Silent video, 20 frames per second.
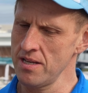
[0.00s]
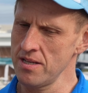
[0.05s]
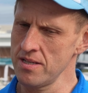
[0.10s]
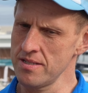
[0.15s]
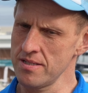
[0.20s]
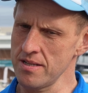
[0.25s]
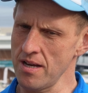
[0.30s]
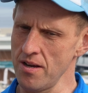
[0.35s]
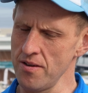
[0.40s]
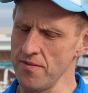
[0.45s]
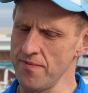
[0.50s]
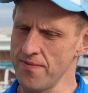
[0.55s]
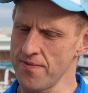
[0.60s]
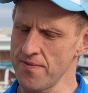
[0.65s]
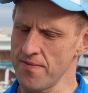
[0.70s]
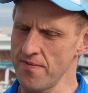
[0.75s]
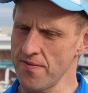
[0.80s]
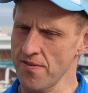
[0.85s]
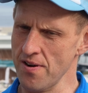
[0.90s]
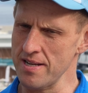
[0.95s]
So
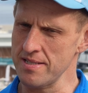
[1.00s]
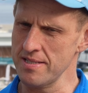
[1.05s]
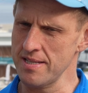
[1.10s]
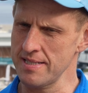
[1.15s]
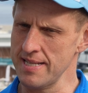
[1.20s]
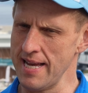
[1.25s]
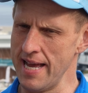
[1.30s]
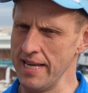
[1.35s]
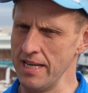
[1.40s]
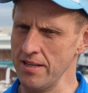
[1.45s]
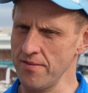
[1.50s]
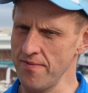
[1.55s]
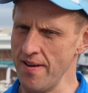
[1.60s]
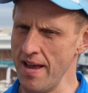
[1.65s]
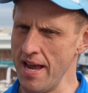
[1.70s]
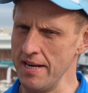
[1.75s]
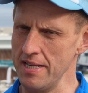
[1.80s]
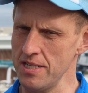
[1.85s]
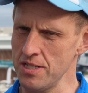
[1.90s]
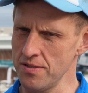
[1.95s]
f for us to take
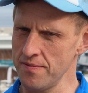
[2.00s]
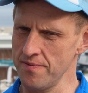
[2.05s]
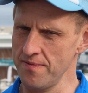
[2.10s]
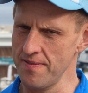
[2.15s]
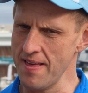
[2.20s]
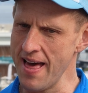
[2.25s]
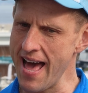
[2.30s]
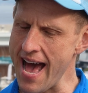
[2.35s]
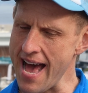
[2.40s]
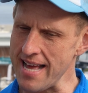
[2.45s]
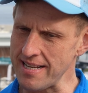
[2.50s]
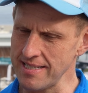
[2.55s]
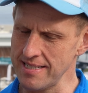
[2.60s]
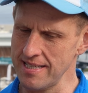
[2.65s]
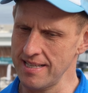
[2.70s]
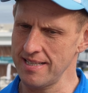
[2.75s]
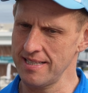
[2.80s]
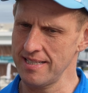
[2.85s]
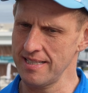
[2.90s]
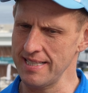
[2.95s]
advantage of that,
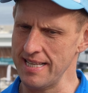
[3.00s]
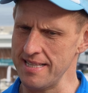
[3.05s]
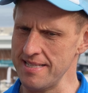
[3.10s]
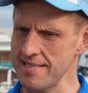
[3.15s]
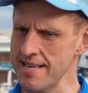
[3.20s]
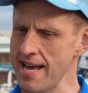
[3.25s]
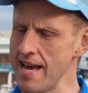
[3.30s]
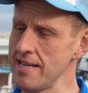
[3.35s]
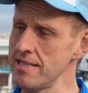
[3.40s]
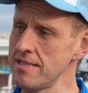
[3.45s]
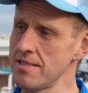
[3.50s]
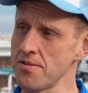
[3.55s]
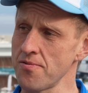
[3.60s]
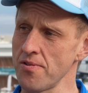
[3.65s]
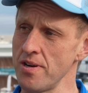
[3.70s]
let's say it's